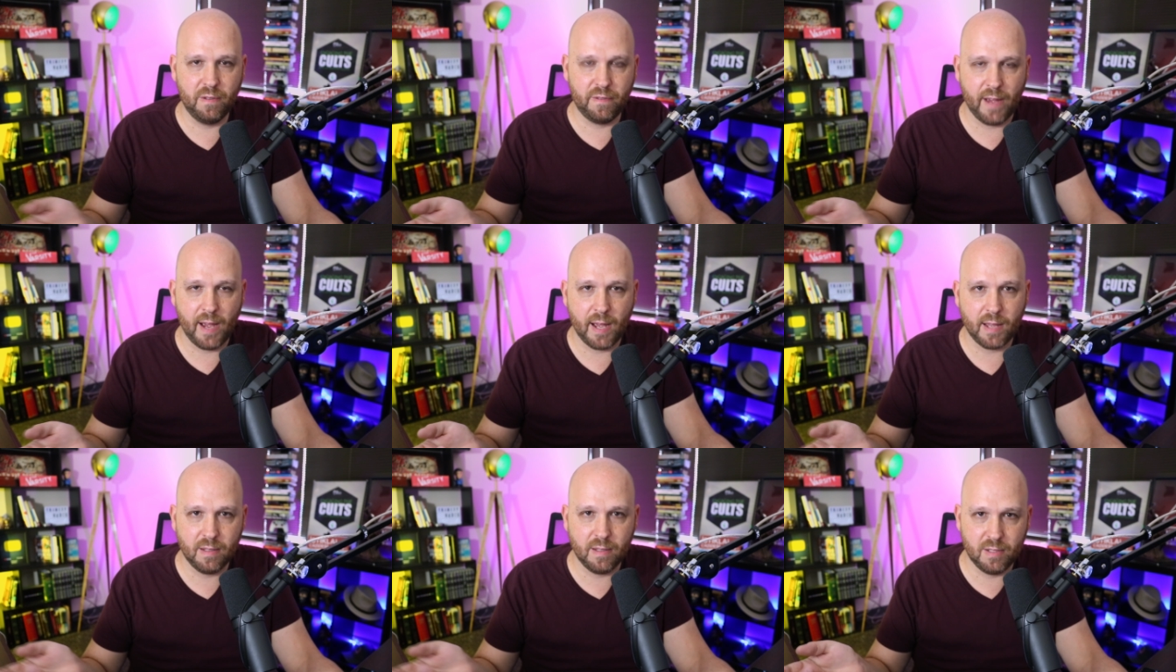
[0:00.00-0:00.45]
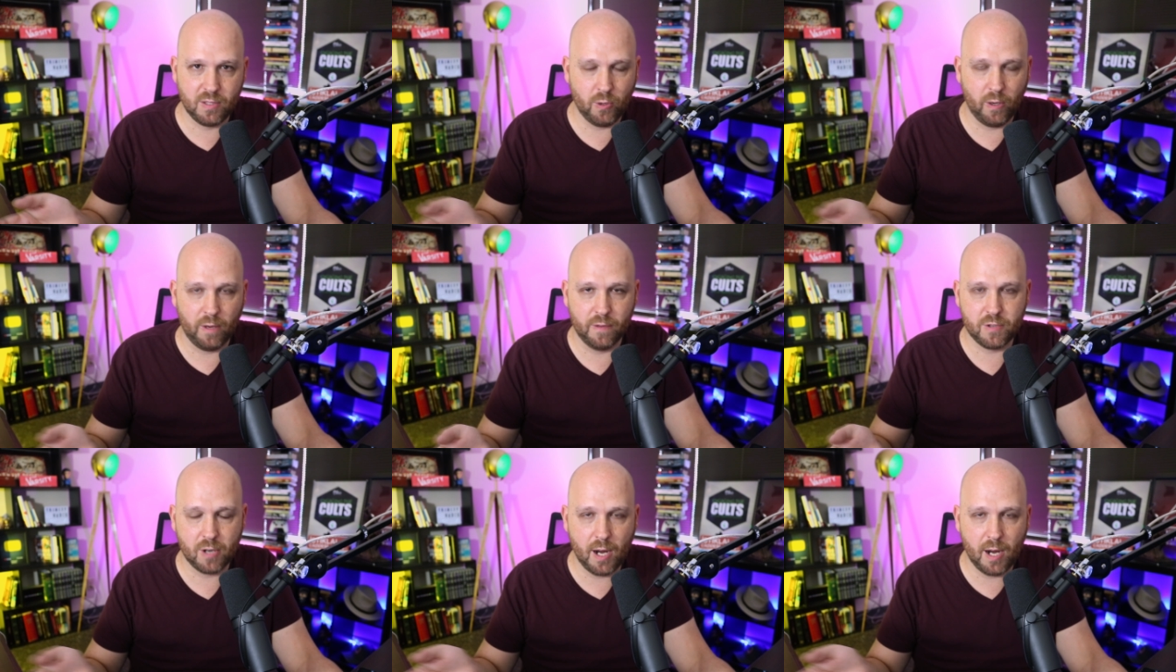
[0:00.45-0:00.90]
fact that the
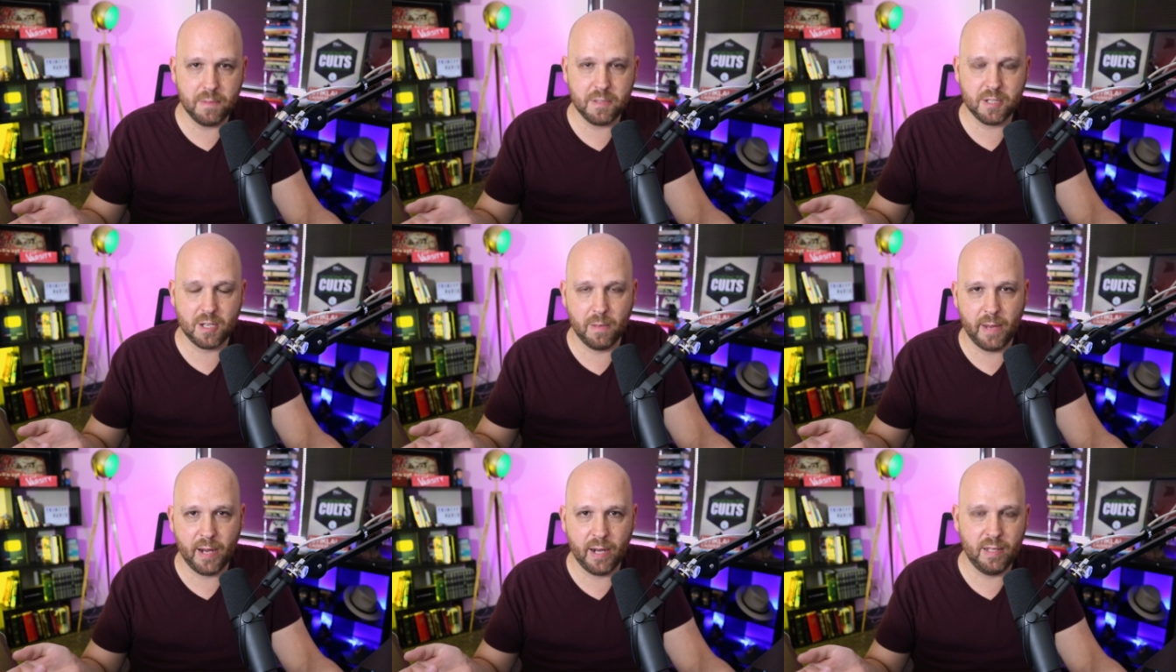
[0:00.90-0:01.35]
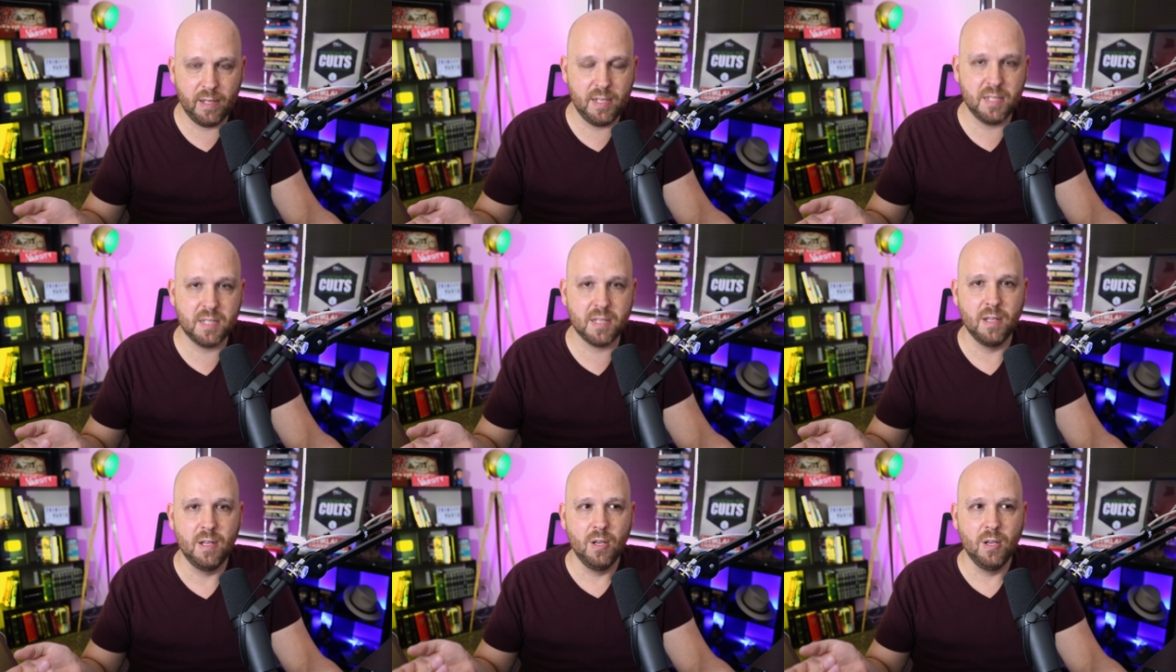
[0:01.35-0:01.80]
12 tribes come out of
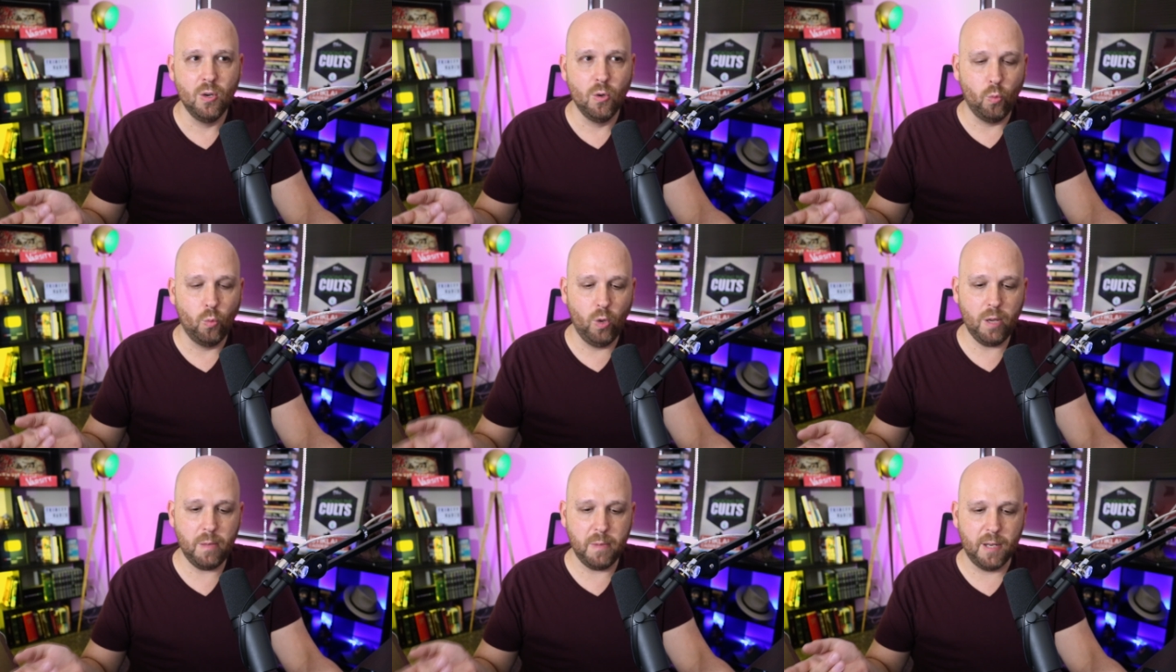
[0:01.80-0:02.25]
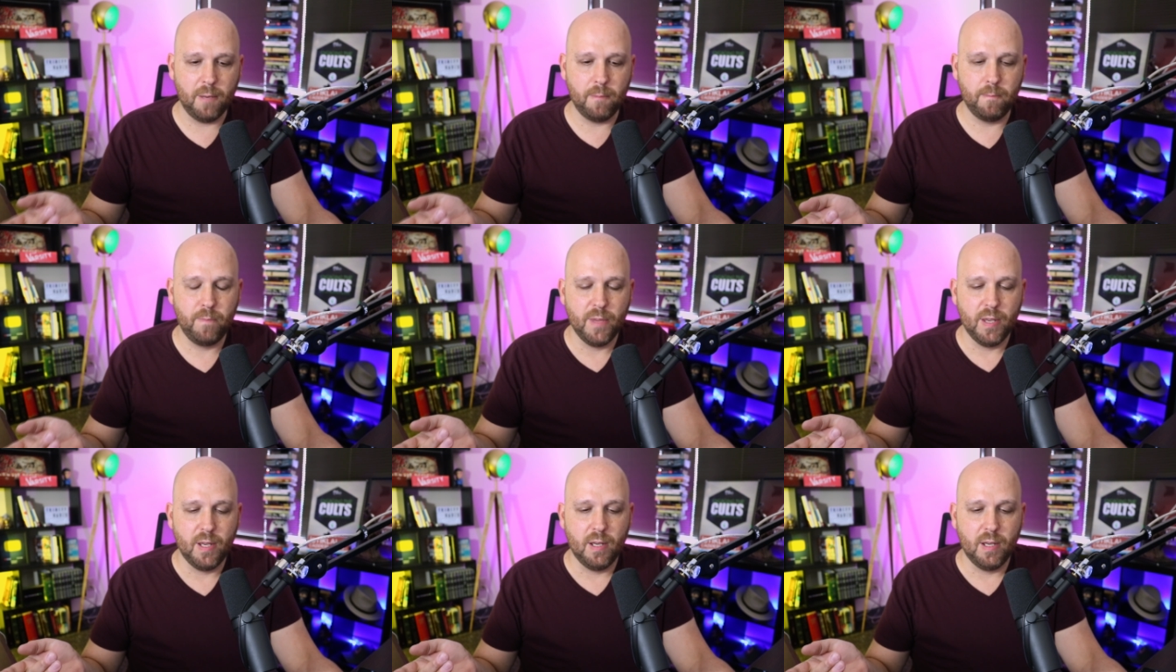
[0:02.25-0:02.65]
these women.